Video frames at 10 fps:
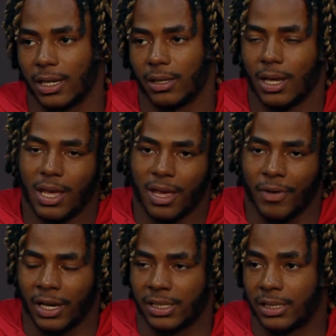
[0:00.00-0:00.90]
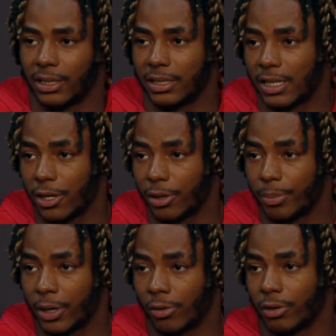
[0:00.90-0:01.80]
if I can continue to
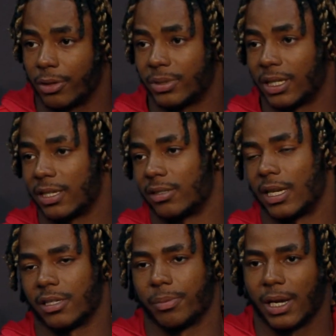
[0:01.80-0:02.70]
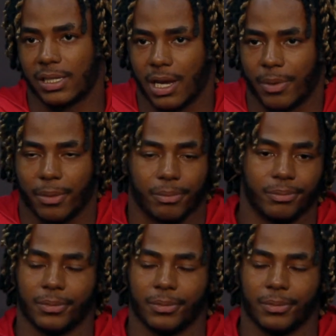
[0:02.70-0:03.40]
build on them skill sets by the time I'm